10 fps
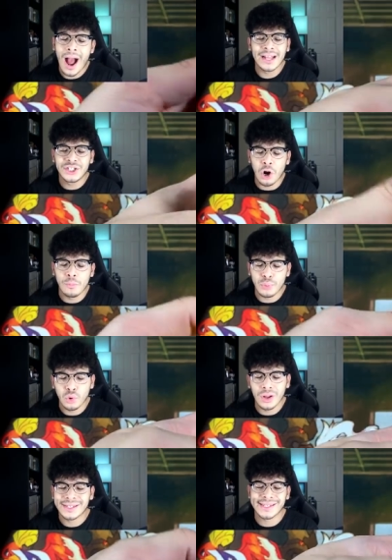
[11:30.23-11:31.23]
I don't
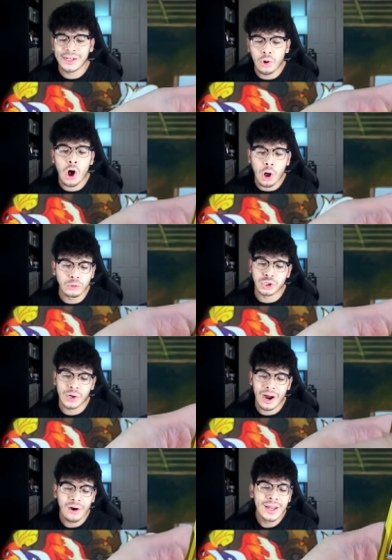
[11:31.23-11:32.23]
pull a single
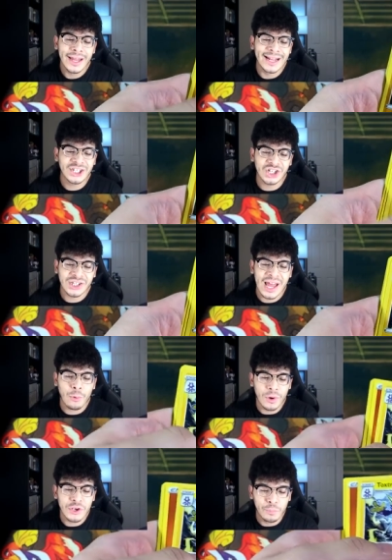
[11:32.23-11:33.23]
Ultra. It's just
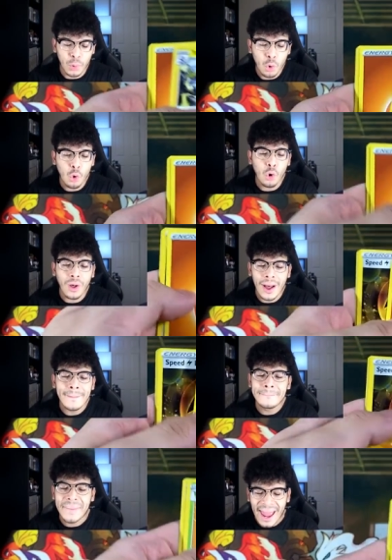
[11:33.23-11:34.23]
that when you pull a
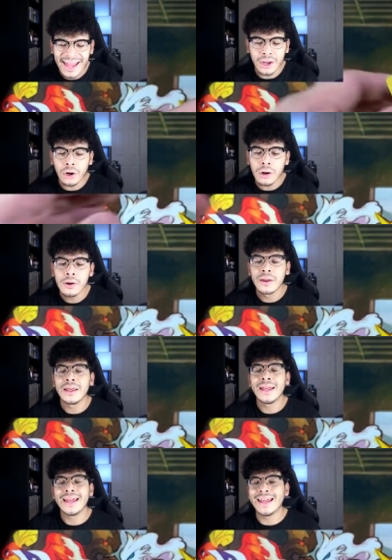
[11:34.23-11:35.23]
banger,
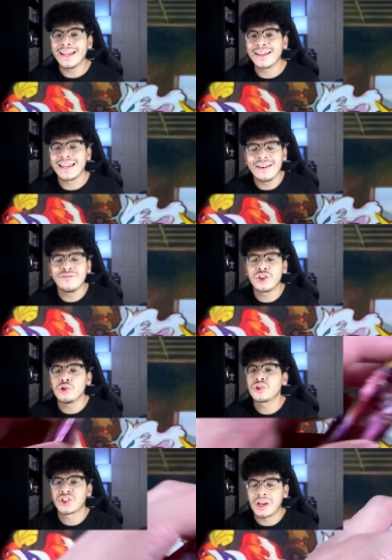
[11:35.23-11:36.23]
it gives
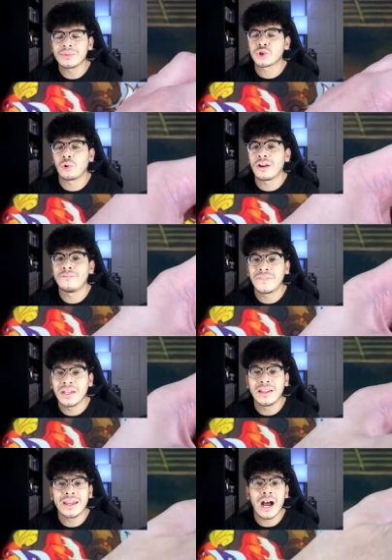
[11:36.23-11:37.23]
you some sort of
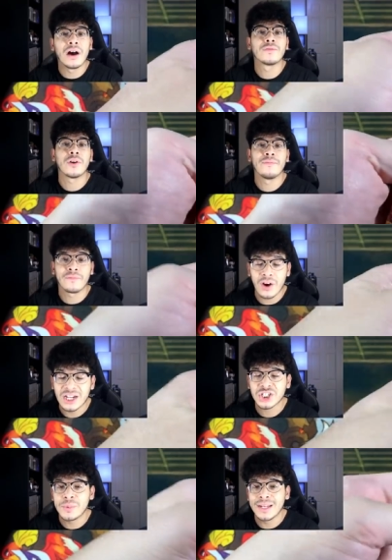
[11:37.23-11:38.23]
feeling of
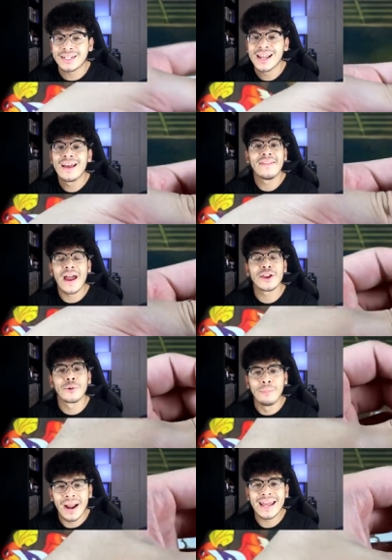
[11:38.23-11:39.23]
refreshment that your
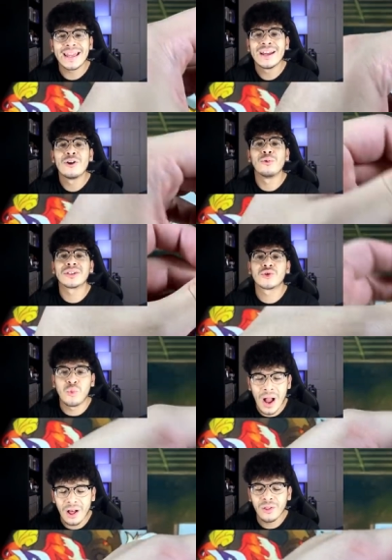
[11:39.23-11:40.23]
money was
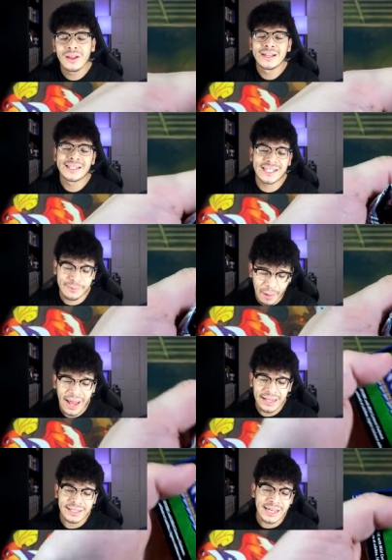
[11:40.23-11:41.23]
well spent.